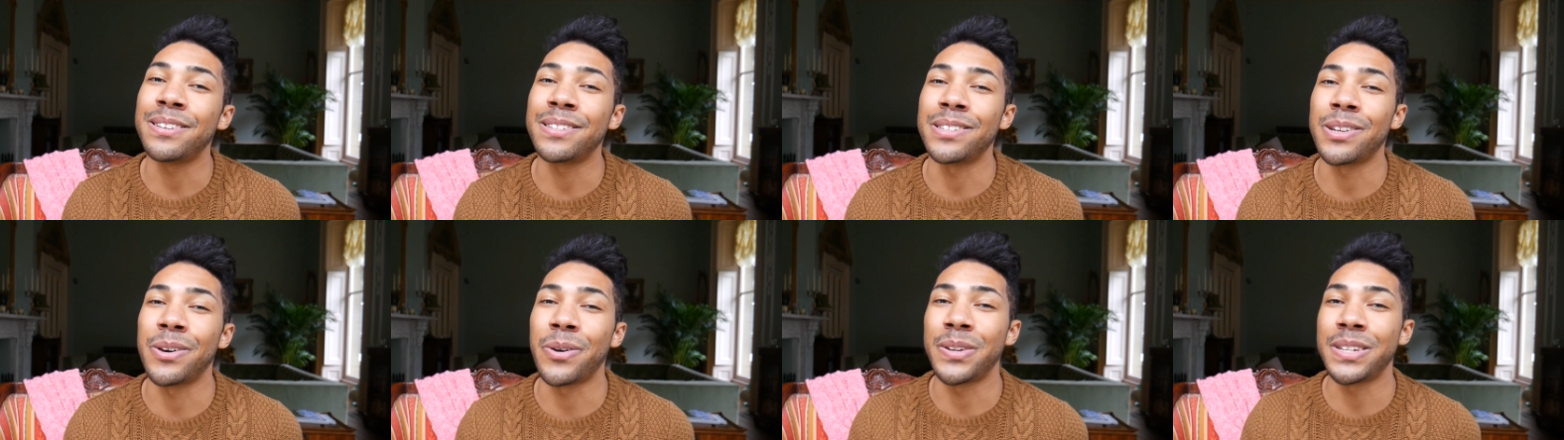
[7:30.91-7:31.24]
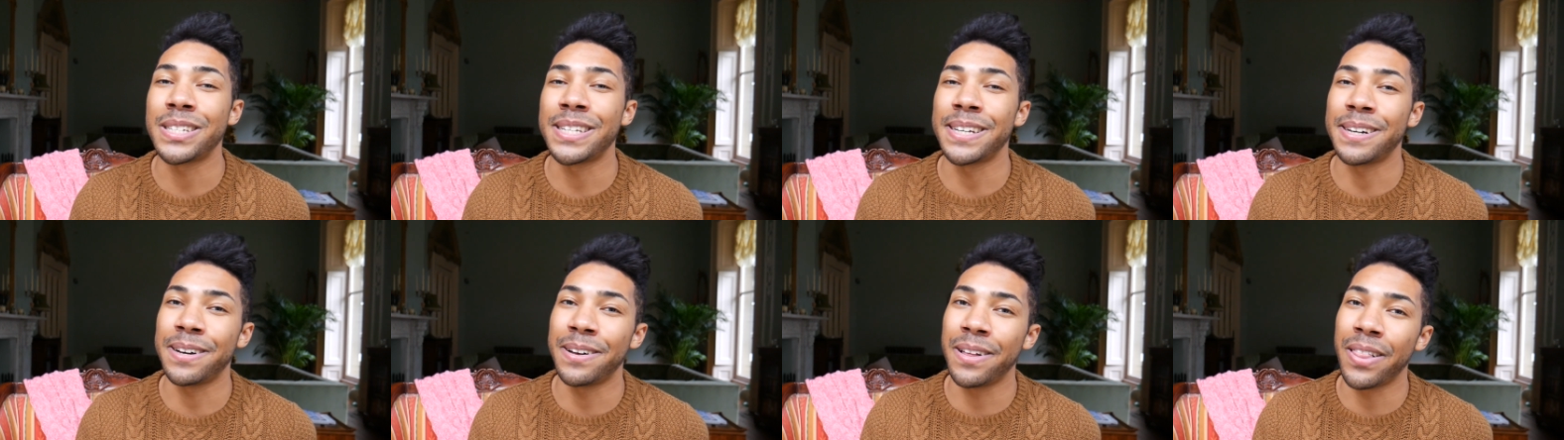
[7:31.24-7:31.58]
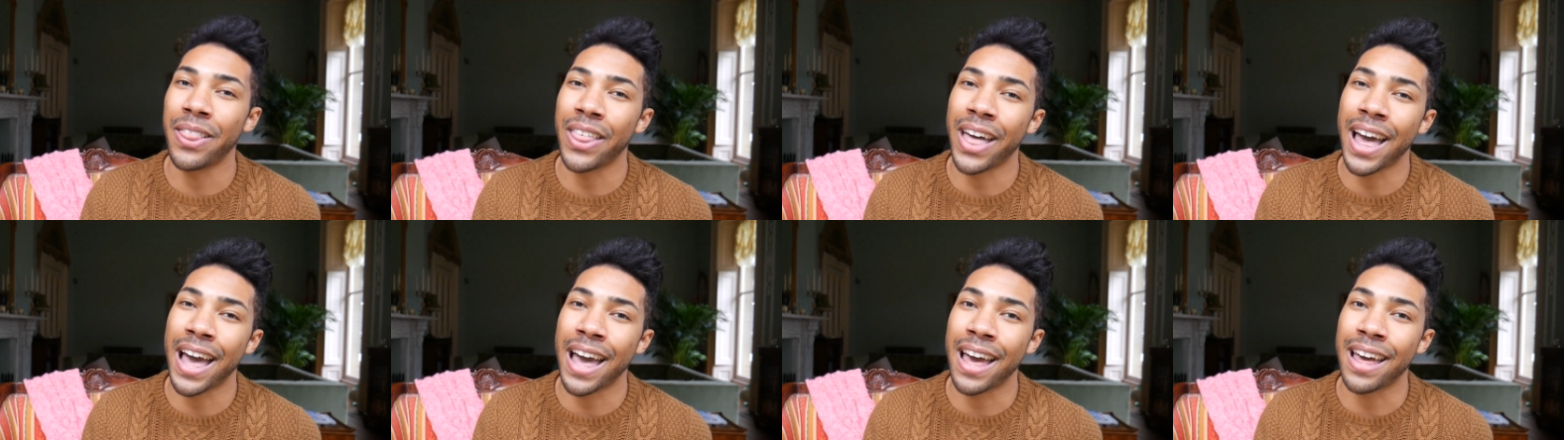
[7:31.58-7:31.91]
So until
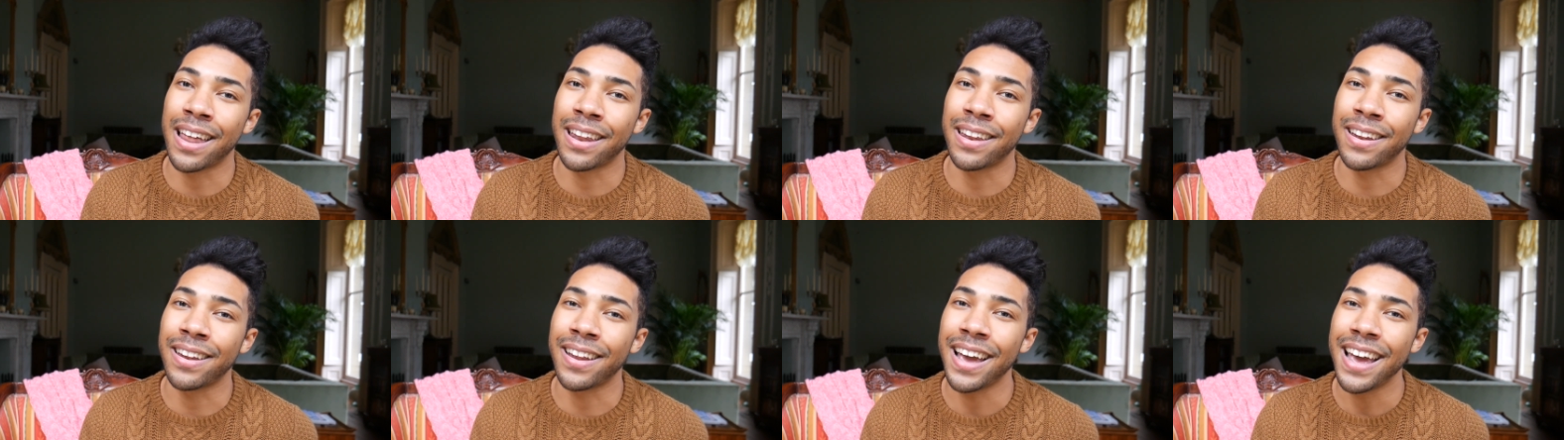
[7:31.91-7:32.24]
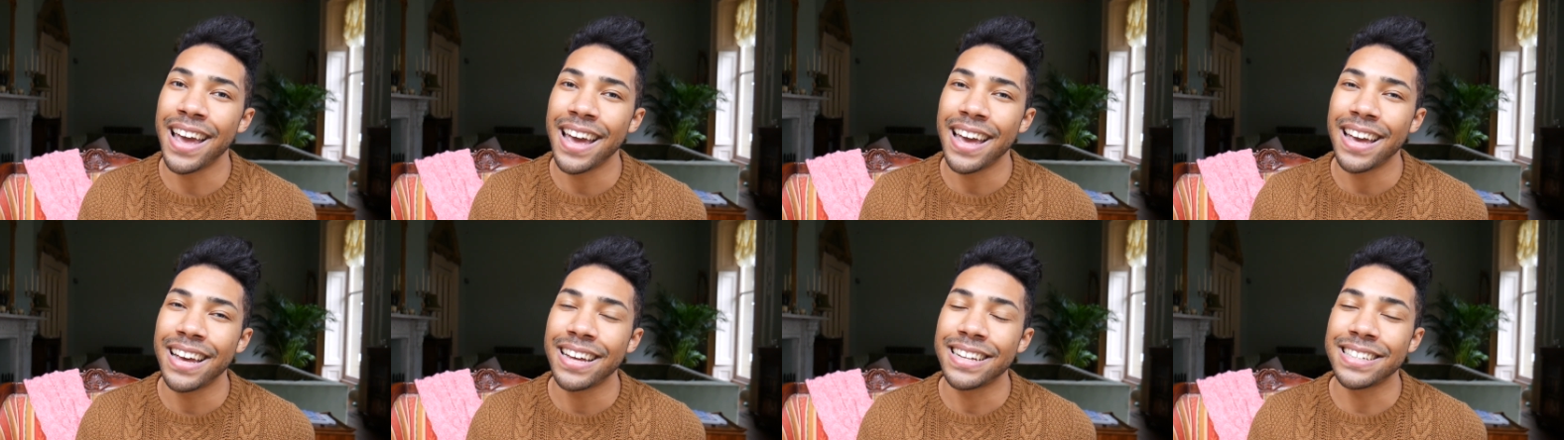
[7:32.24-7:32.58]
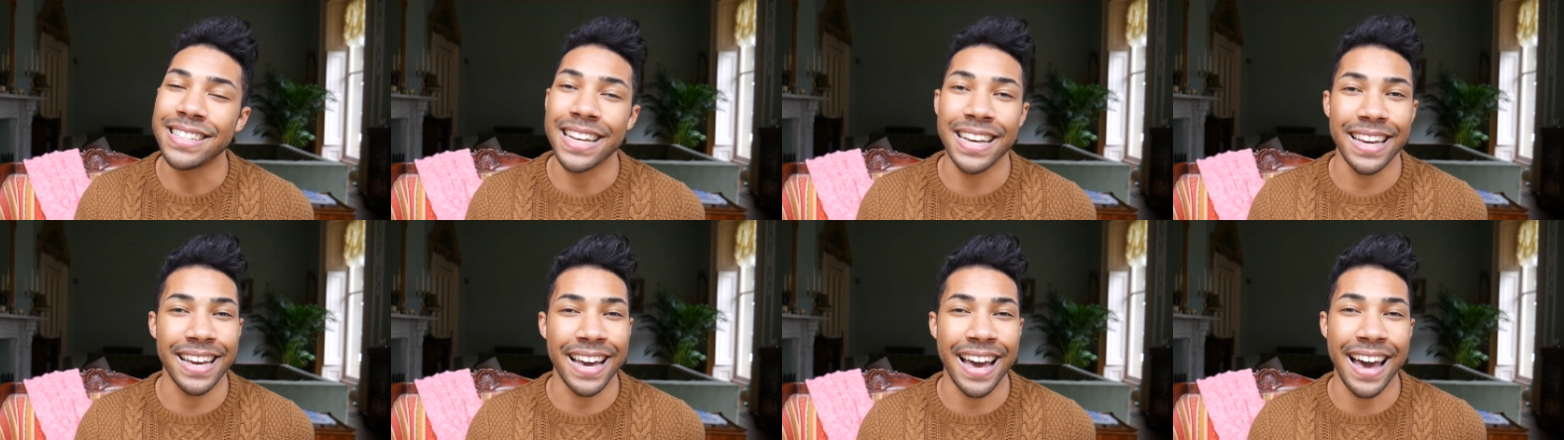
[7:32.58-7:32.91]
then,
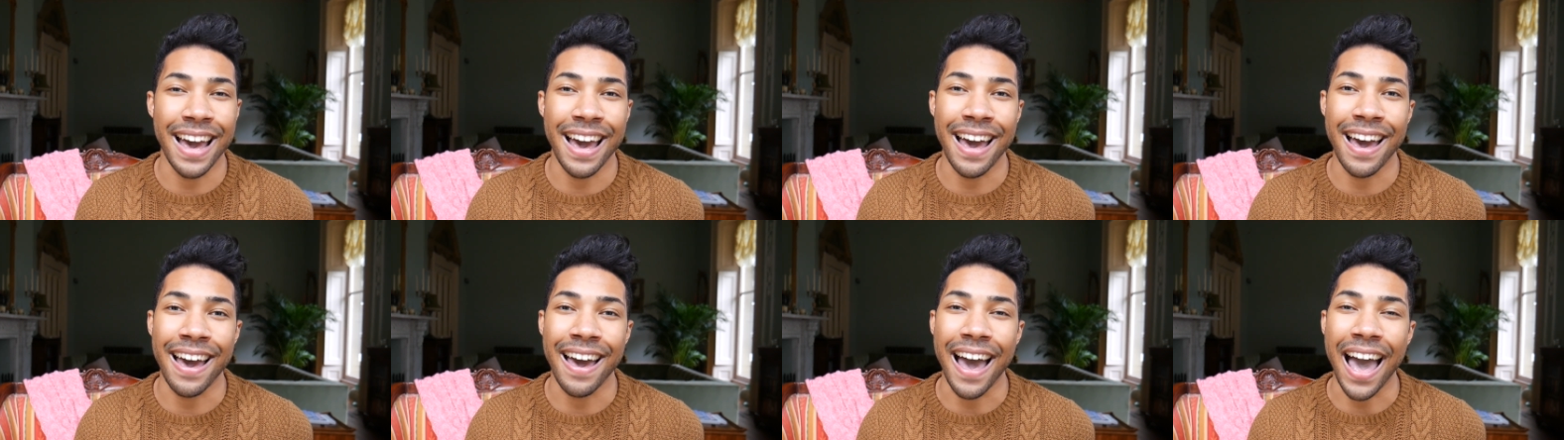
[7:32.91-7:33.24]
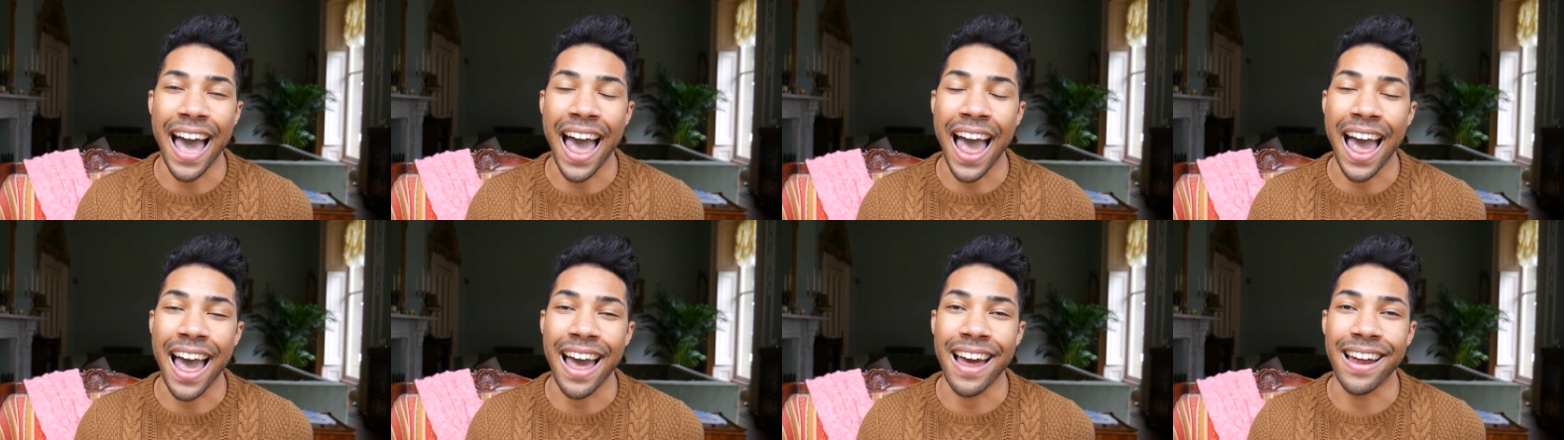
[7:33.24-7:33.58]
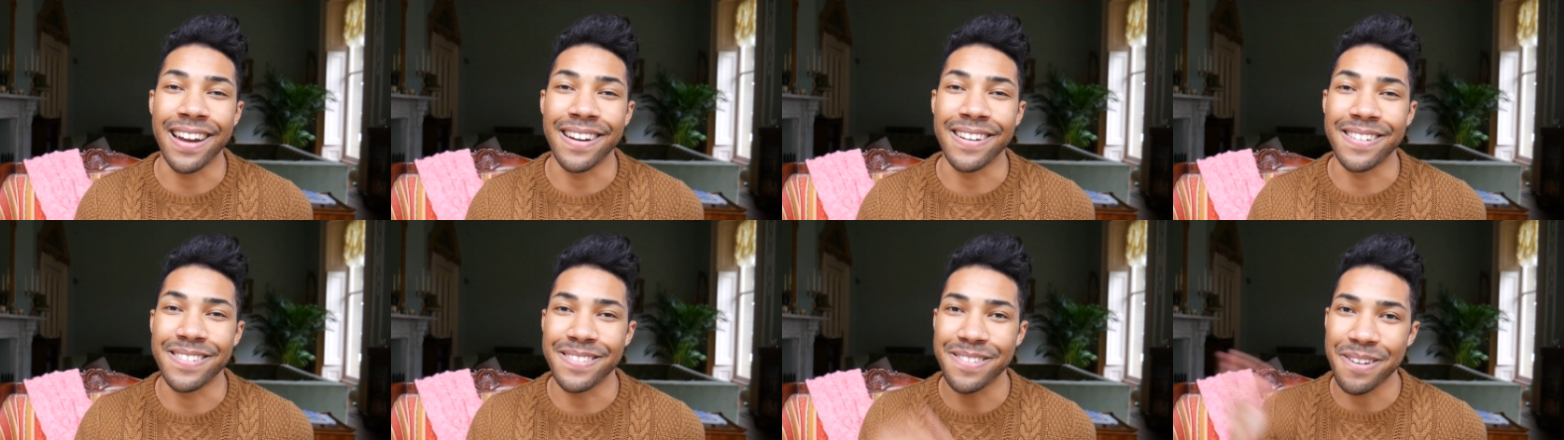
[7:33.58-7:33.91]
take care
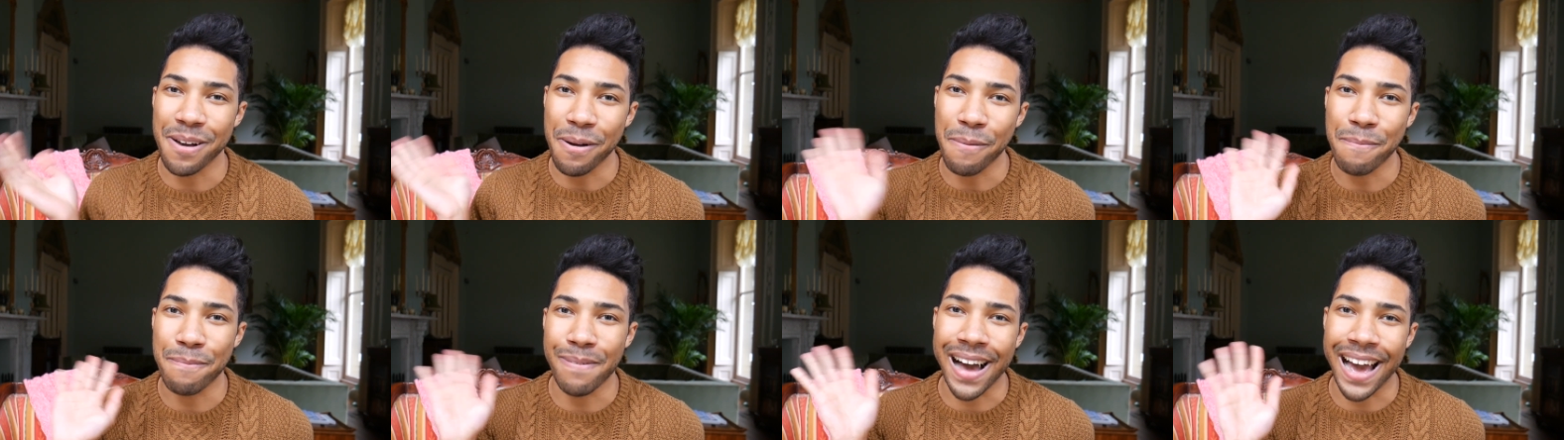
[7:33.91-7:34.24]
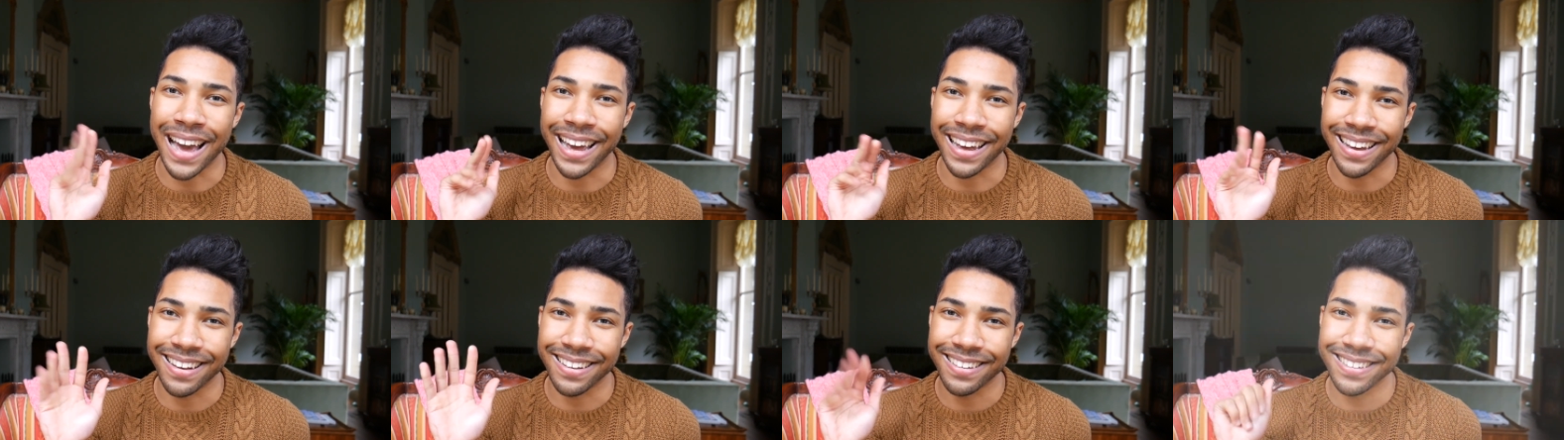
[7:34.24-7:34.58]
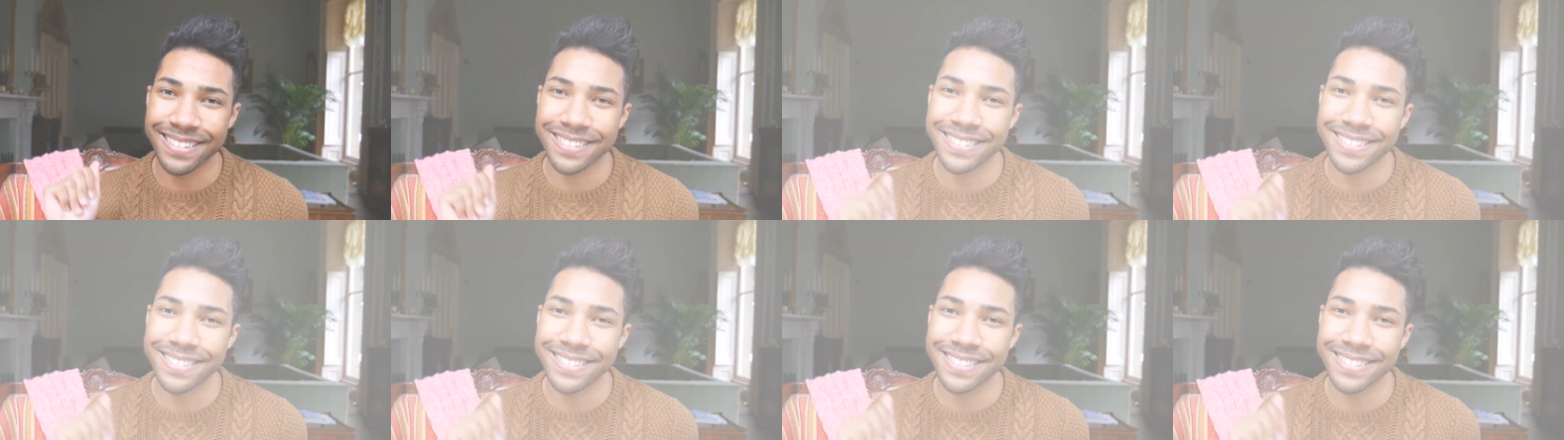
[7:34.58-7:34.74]
and bye.